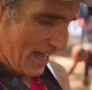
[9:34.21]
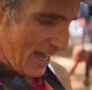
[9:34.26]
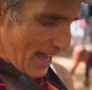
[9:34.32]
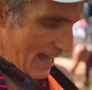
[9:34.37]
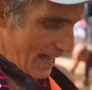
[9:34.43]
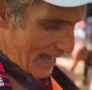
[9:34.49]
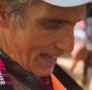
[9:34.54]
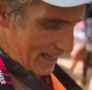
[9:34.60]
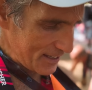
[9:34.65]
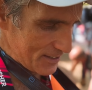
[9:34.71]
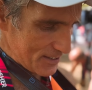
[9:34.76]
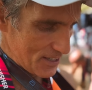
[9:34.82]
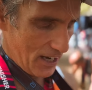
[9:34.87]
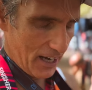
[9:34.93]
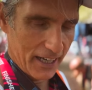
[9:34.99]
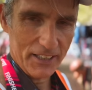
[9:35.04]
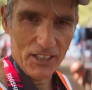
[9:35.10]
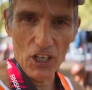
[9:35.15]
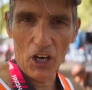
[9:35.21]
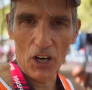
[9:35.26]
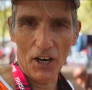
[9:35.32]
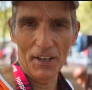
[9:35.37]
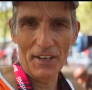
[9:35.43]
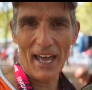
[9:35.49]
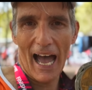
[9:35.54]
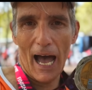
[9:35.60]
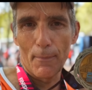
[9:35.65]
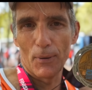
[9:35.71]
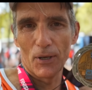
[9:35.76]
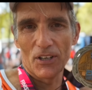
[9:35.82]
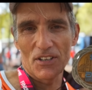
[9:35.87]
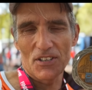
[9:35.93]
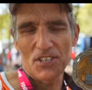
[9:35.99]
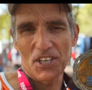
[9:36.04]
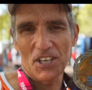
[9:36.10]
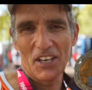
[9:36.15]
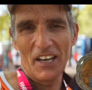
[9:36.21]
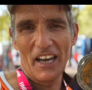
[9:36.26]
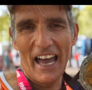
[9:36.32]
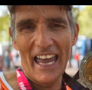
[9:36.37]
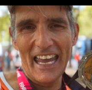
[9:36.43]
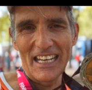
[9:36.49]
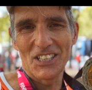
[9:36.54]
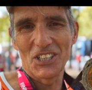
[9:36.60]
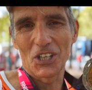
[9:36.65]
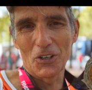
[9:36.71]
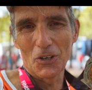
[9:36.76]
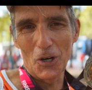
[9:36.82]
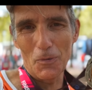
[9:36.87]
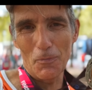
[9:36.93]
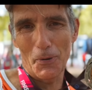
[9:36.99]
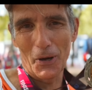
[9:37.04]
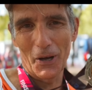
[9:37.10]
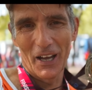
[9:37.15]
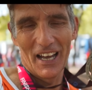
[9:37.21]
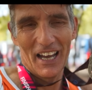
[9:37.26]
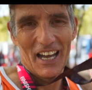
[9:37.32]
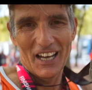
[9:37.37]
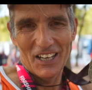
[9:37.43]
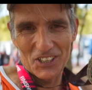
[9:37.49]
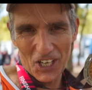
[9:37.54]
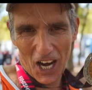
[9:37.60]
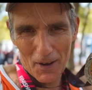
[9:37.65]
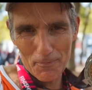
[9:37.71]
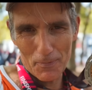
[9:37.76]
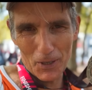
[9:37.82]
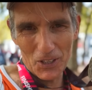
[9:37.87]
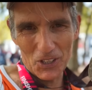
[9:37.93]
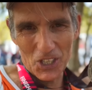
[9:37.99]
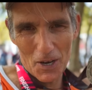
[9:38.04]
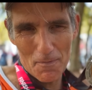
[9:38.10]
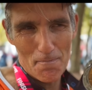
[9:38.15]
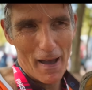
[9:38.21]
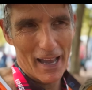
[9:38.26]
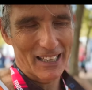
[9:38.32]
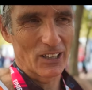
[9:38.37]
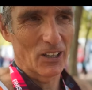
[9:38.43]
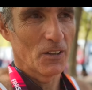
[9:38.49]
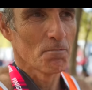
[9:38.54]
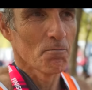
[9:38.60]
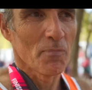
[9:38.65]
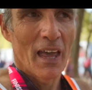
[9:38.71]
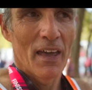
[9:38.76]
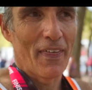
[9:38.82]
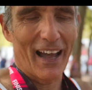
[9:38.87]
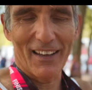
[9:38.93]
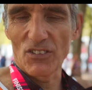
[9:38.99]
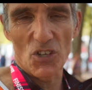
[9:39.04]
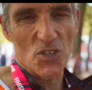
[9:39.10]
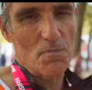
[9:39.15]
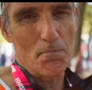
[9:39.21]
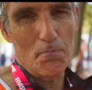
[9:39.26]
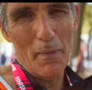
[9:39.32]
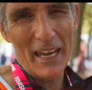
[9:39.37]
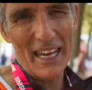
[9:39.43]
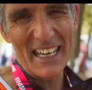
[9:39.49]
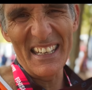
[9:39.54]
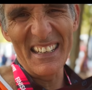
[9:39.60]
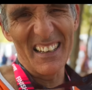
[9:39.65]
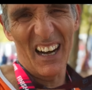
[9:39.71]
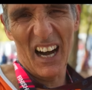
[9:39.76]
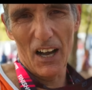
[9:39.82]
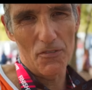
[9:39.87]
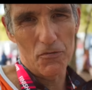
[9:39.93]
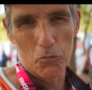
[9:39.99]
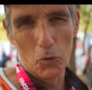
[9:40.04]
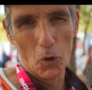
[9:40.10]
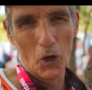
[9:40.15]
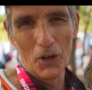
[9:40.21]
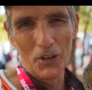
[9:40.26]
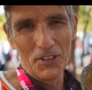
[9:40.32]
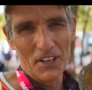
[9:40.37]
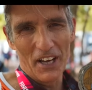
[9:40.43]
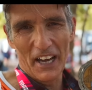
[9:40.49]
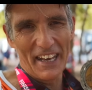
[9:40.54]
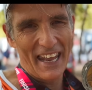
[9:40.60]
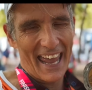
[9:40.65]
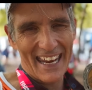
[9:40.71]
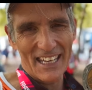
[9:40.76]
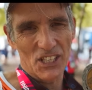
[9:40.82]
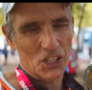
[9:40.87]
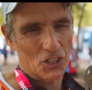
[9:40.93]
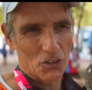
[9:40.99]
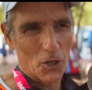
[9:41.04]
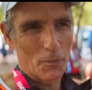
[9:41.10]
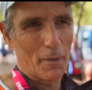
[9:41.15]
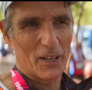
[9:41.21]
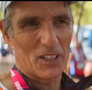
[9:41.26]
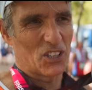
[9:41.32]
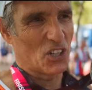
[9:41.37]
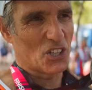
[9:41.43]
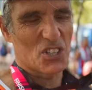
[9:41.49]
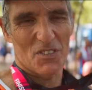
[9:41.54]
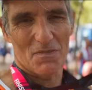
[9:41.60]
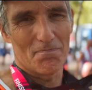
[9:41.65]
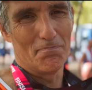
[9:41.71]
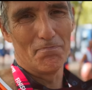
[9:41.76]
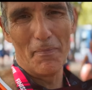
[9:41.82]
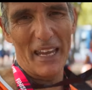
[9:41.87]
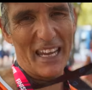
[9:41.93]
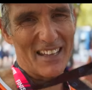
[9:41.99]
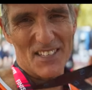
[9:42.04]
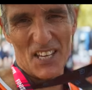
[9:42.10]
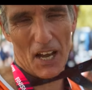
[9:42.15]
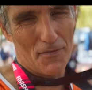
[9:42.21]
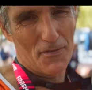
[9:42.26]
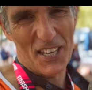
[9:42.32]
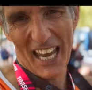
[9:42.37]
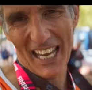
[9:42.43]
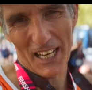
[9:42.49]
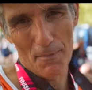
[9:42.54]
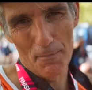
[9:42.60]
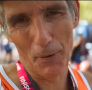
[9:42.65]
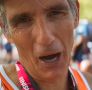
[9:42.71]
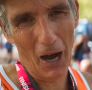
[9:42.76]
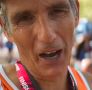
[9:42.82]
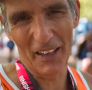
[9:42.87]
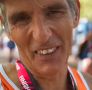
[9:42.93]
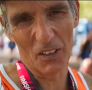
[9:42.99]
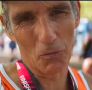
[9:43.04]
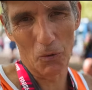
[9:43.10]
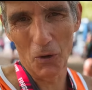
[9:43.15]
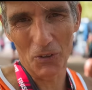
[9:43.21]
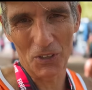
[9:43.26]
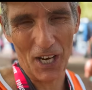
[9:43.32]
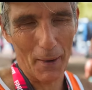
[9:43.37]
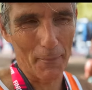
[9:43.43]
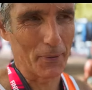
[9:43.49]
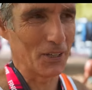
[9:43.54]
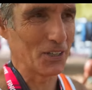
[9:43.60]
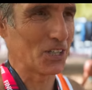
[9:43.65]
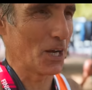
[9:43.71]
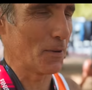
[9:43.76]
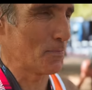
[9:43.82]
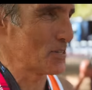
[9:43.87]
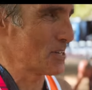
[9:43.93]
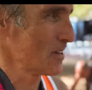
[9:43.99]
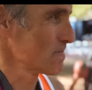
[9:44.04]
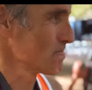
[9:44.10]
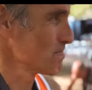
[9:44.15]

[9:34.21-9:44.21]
And I got an Abbott age group championship medal. That doesn't mean I've won an age group. It just means I've taken part in the world championships.